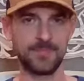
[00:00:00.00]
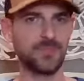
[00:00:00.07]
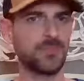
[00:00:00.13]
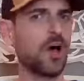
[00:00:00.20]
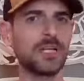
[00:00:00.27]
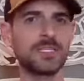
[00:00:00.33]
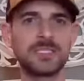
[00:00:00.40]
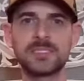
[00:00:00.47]

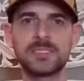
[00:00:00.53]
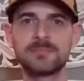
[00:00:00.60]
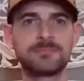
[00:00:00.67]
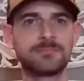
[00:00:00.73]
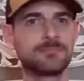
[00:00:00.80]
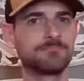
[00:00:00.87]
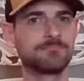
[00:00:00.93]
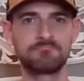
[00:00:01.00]
Thoughts,
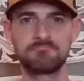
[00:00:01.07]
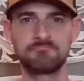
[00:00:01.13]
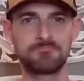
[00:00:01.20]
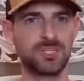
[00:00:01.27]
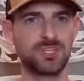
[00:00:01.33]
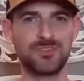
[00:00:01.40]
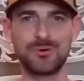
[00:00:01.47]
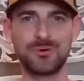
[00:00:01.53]

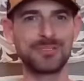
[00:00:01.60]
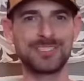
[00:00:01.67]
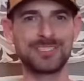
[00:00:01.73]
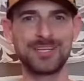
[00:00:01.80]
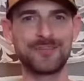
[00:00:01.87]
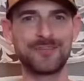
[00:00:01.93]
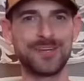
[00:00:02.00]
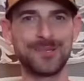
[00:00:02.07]
Just throwing
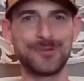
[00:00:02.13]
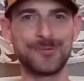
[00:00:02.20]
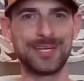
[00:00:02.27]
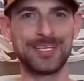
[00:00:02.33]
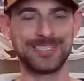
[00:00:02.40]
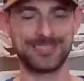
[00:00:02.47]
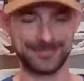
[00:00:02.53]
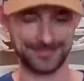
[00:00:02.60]
stuff into the wind.